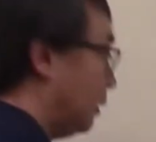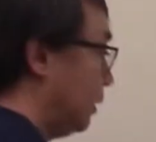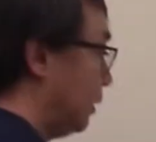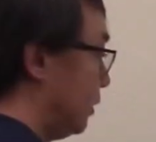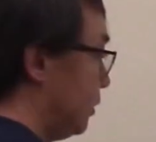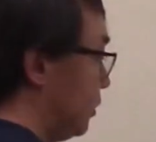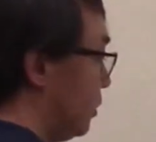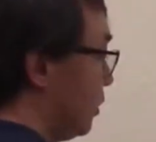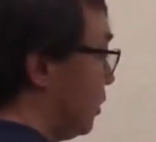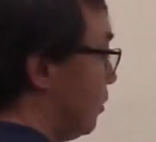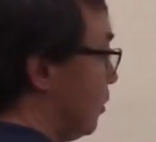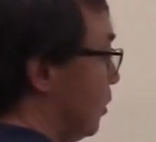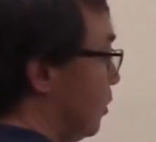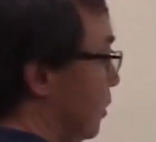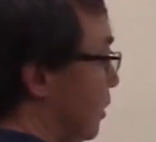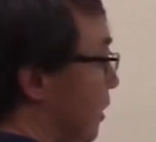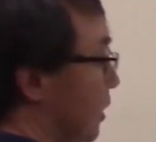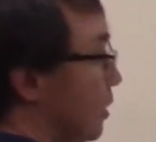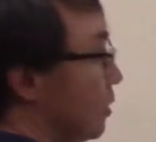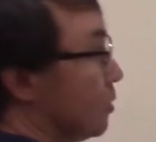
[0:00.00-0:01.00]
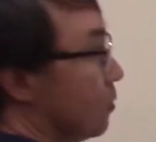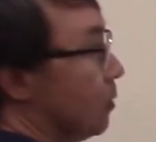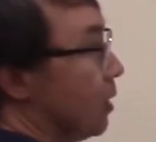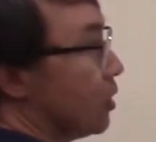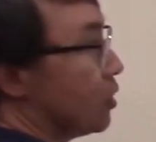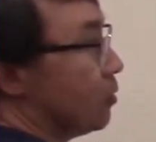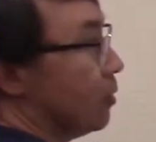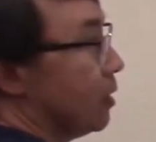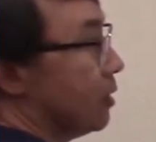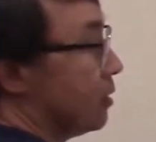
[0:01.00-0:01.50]
So you can use these
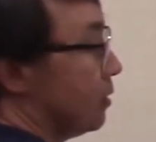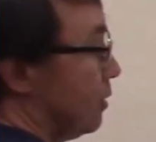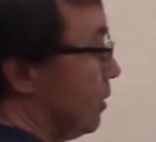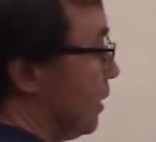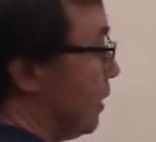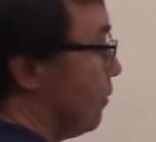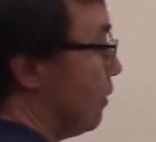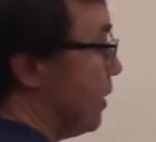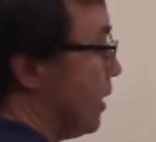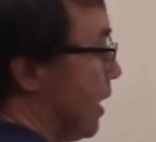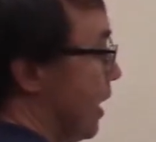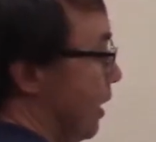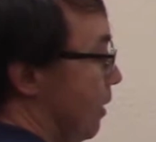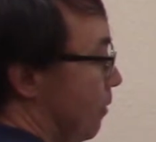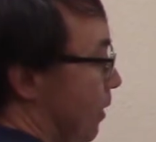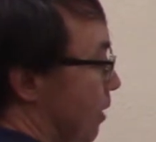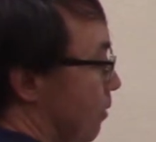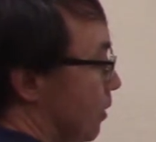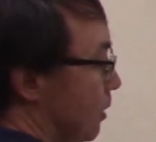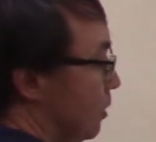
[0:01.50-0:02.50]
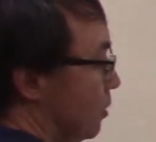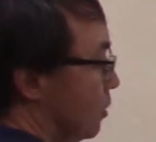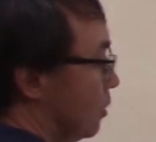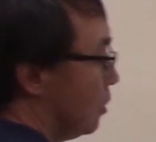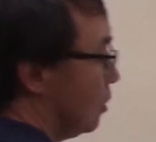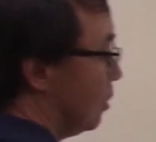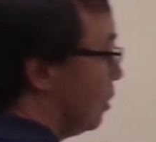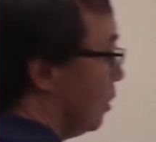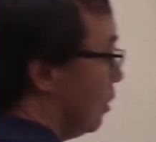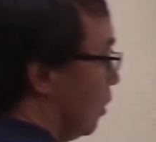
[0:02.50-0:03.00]
measurements, and even that might be
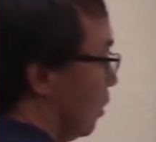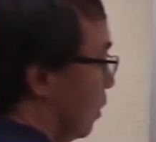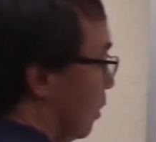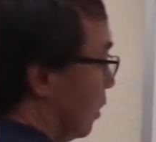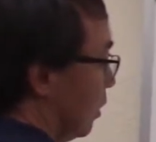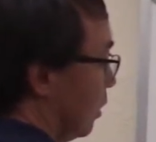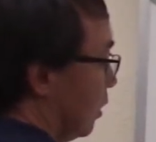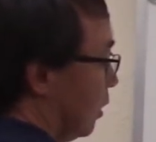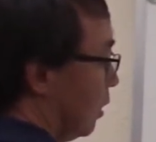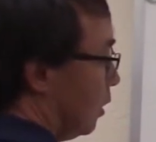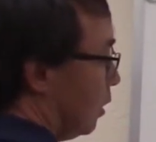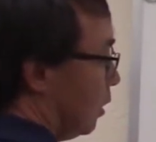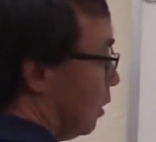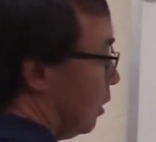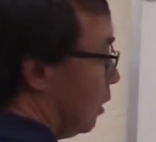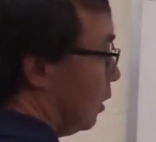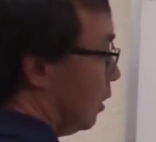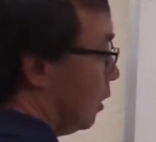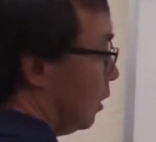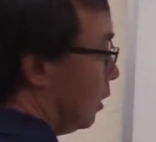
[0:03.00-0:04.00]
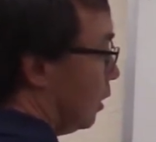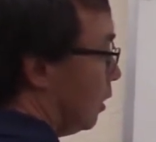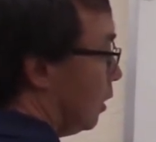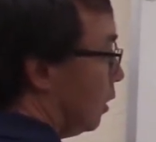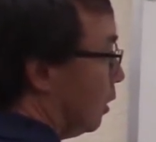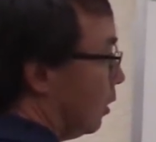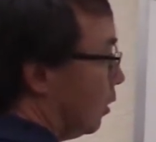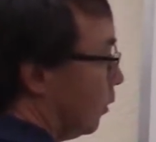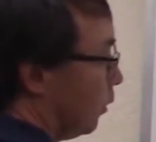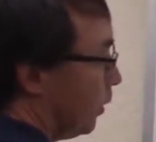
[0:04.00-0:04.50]
too
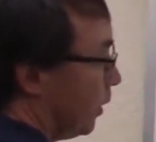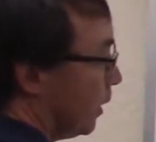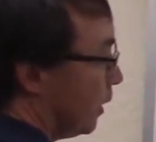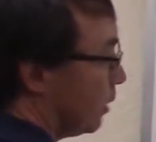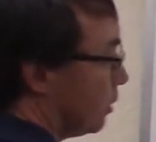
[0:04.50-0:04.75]
big